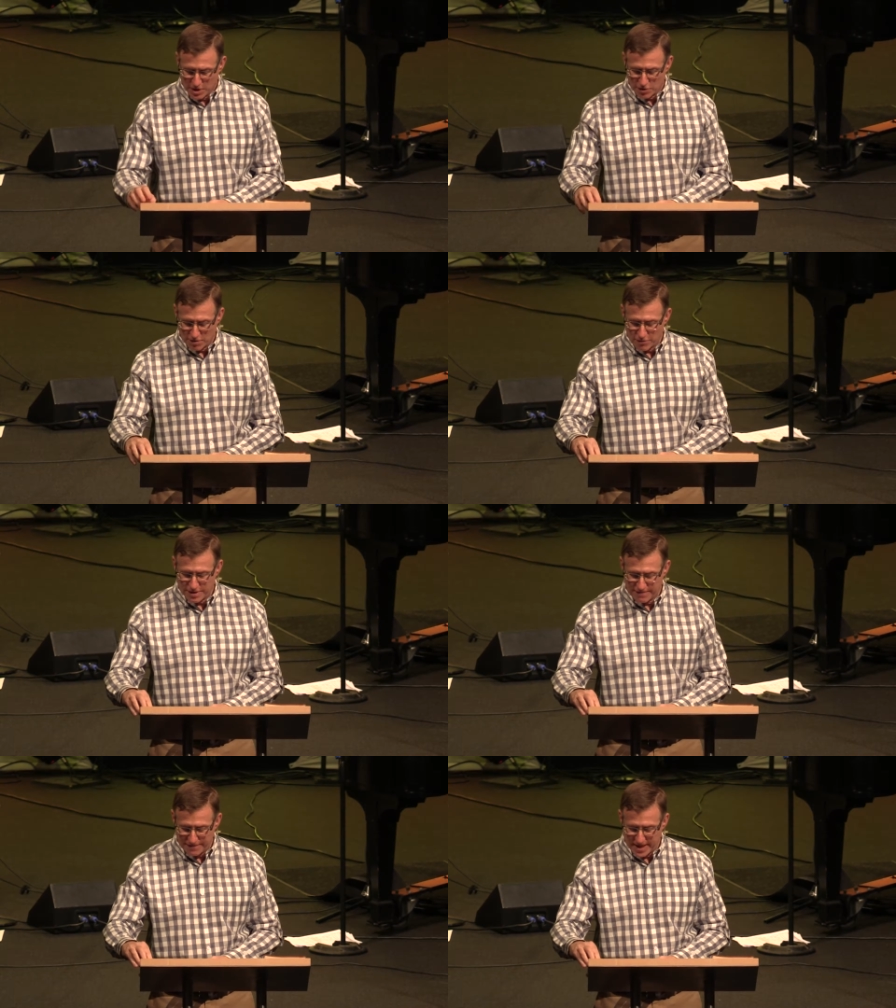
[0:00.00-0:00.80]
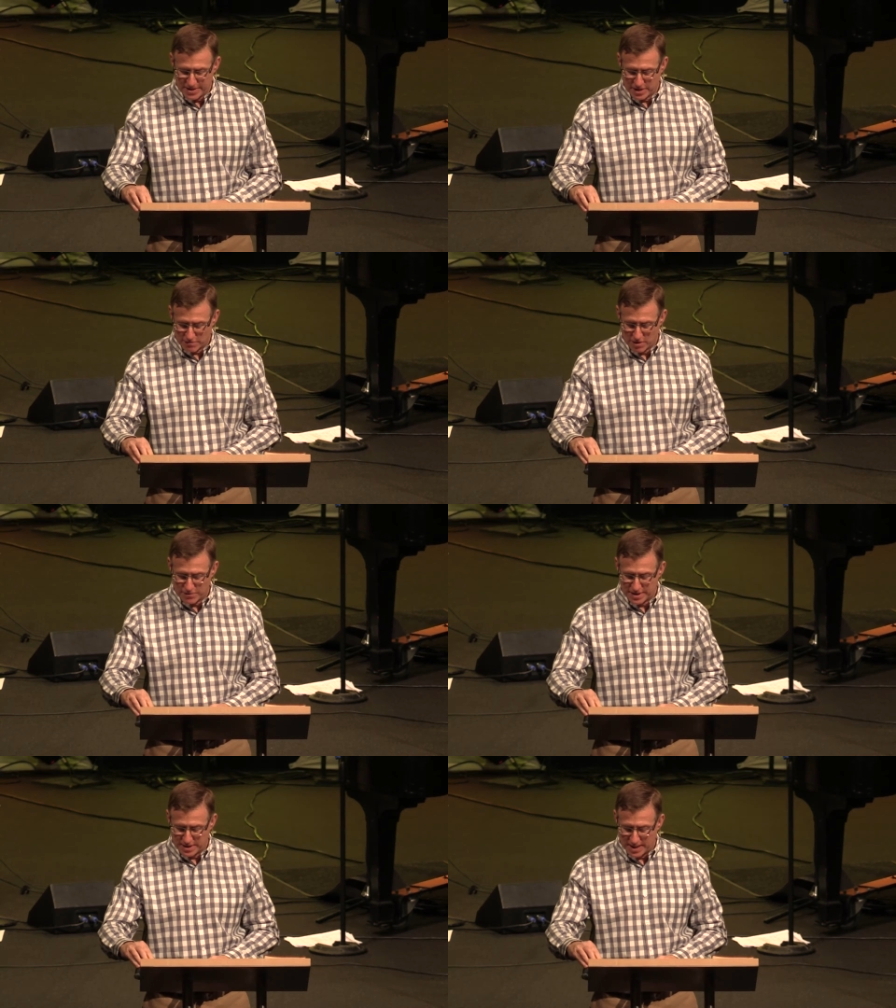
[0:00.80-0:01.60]
Growth in faith and
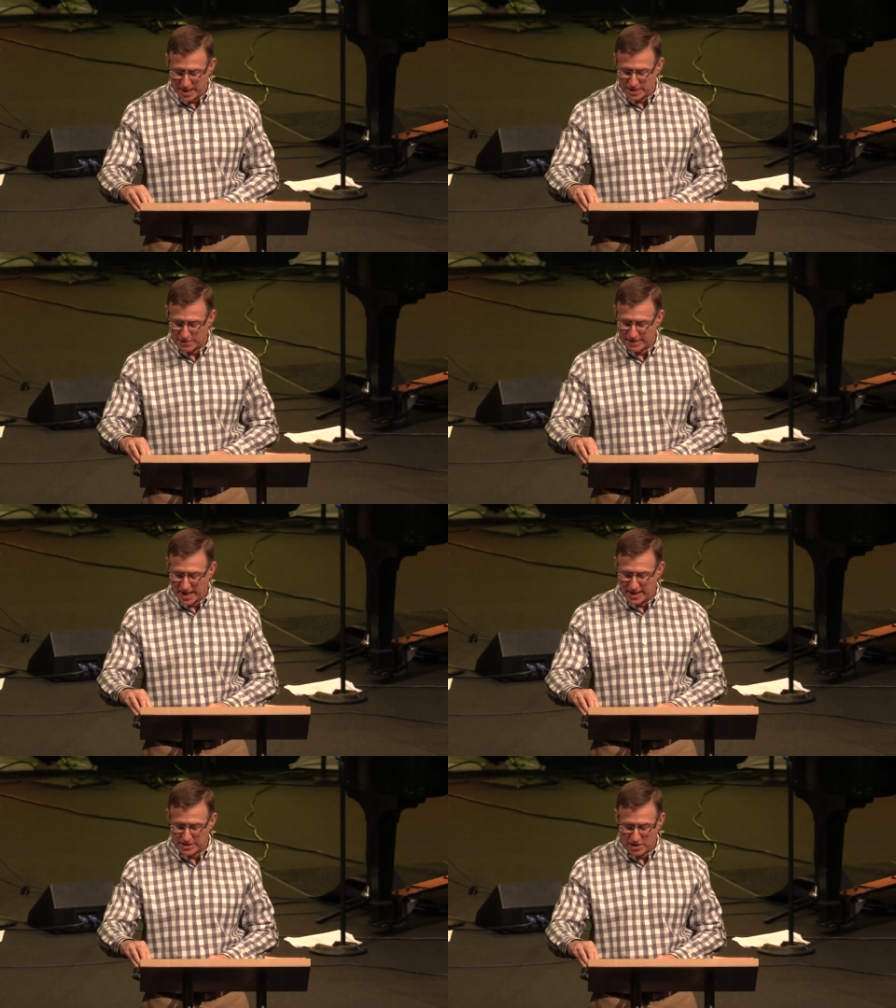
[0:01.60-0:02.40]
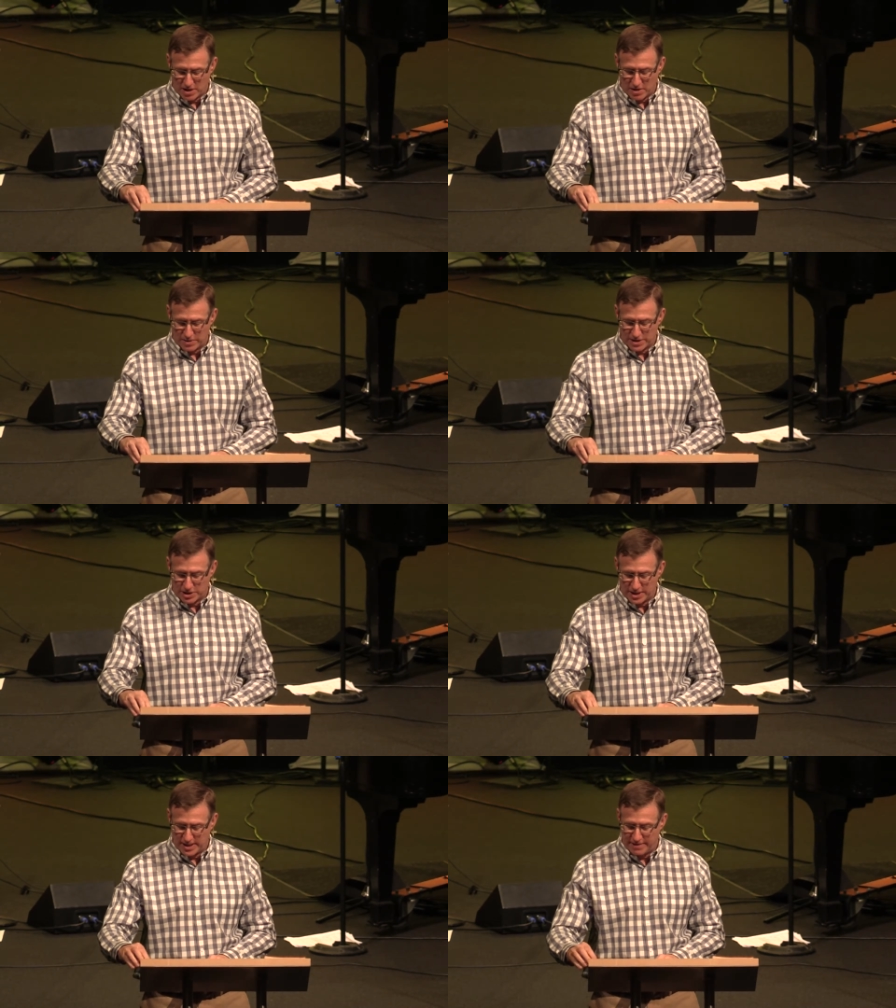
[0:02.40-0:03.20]
growth in the knowledge of God is always
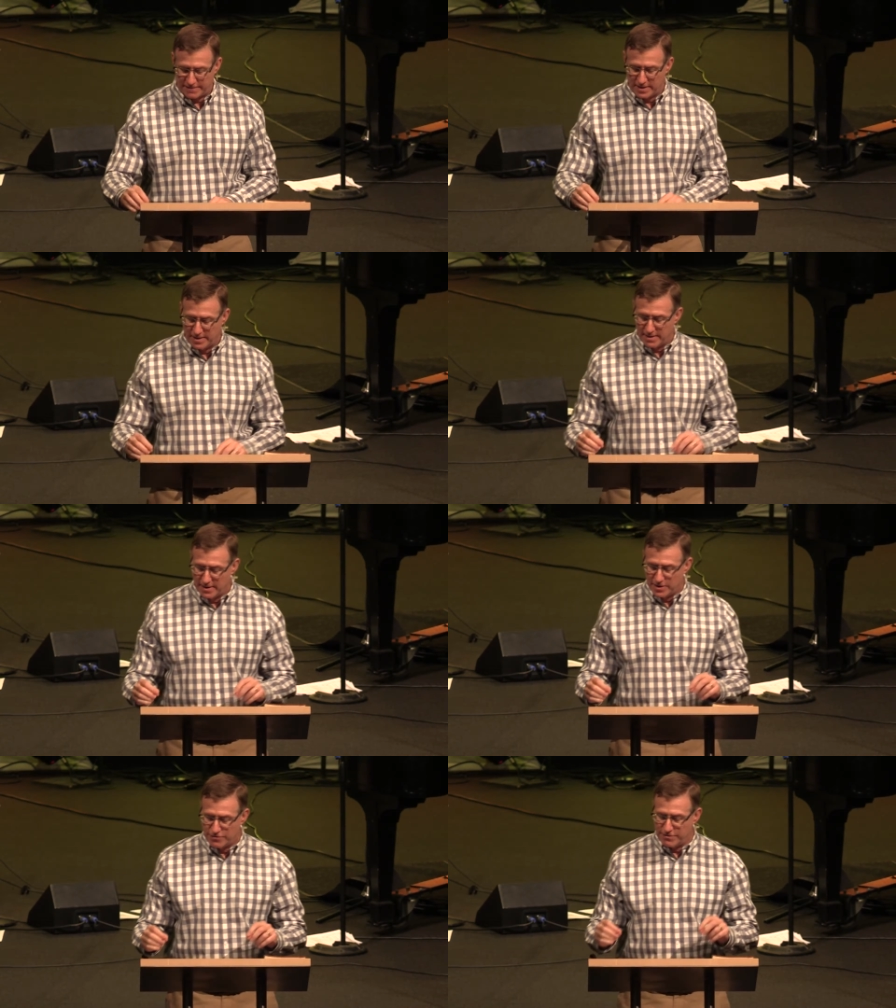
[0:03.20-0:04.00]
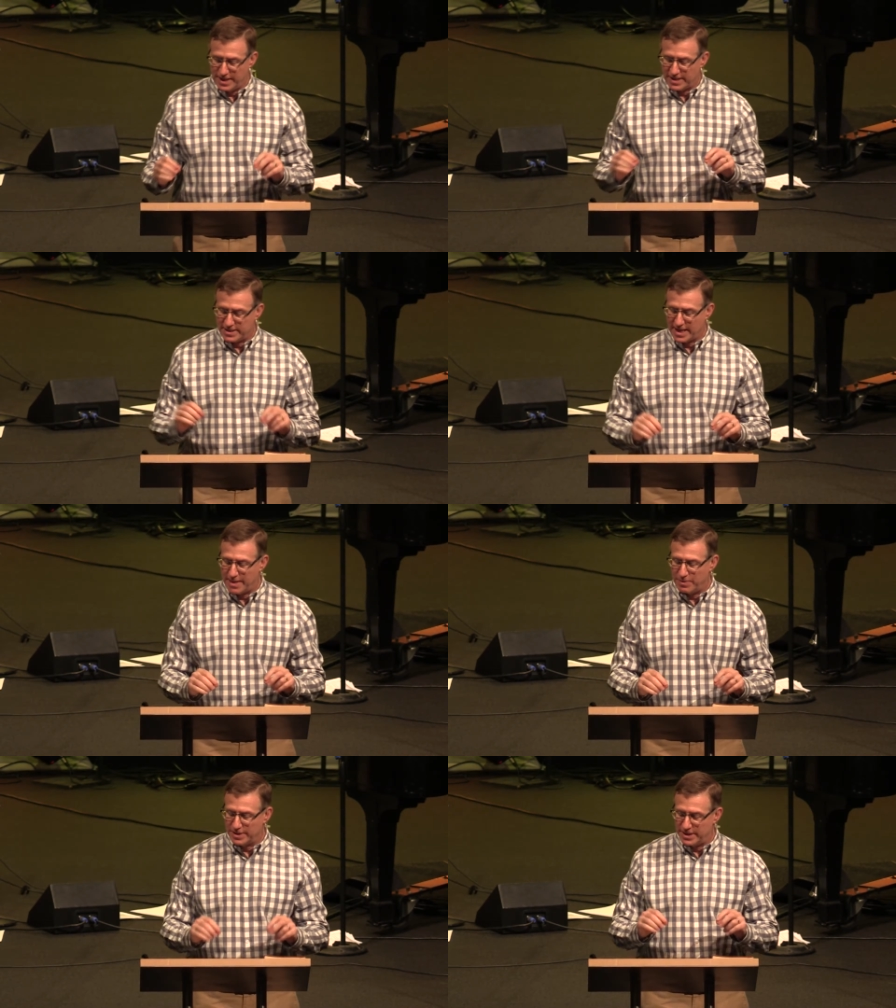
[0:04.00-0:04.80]
achieved through the
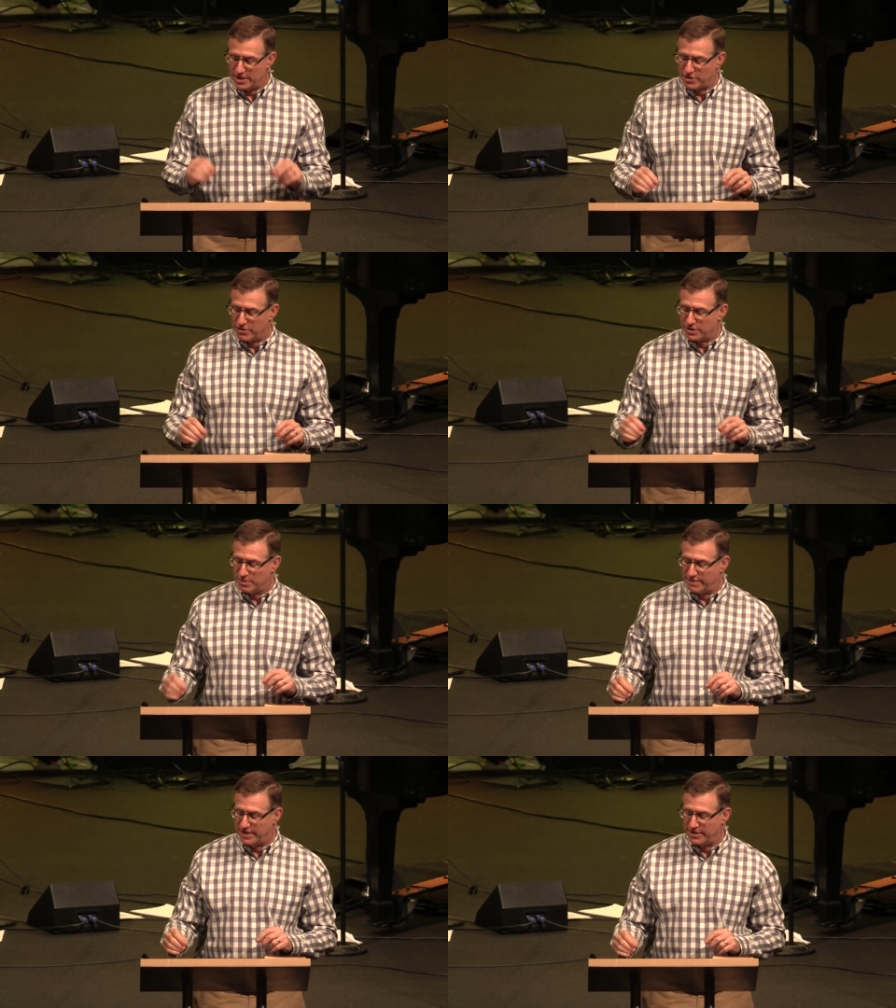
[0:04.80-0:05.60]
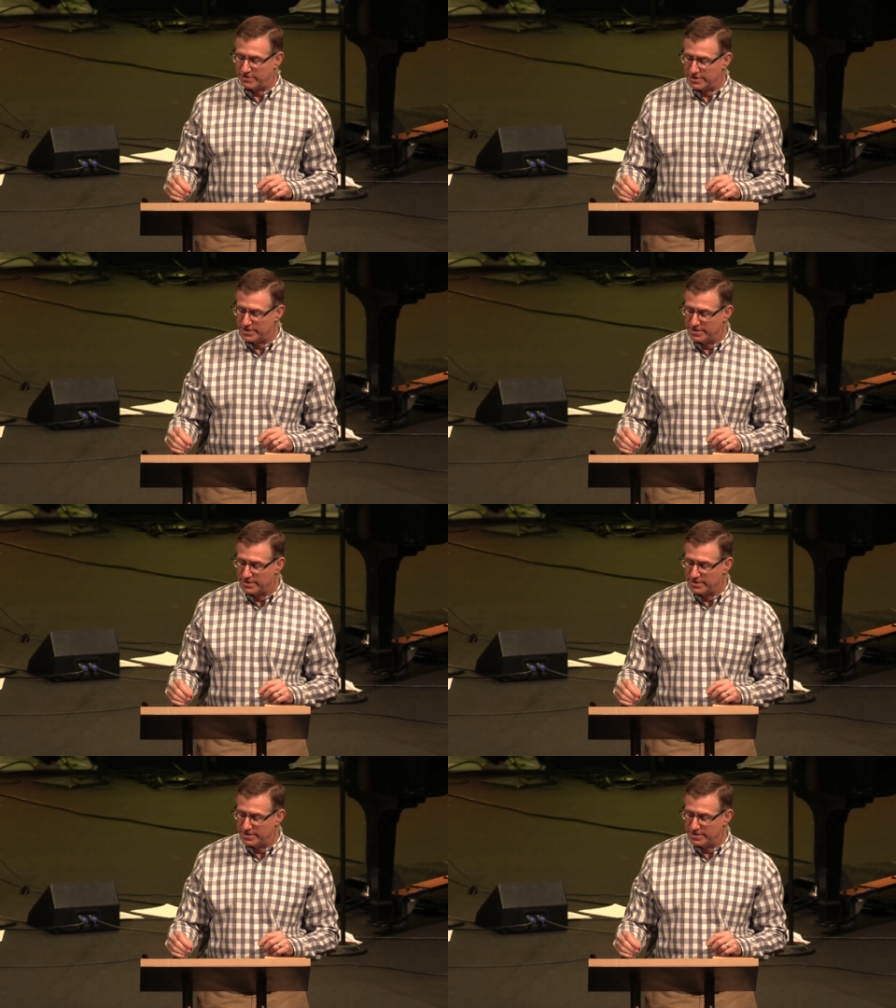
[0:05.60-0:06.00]
example and the encouragement of others.